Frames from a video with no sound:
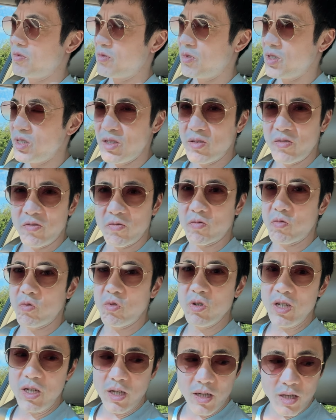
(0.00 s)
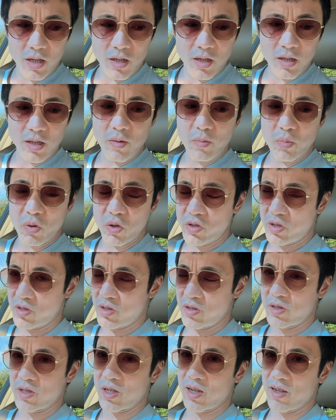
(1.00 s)
when you've really pushed
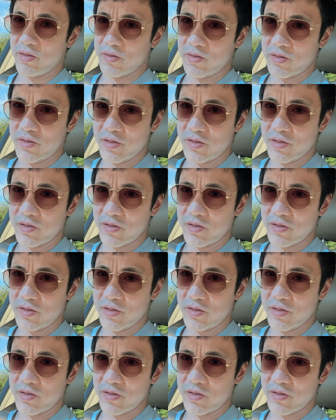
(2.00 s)
yourself.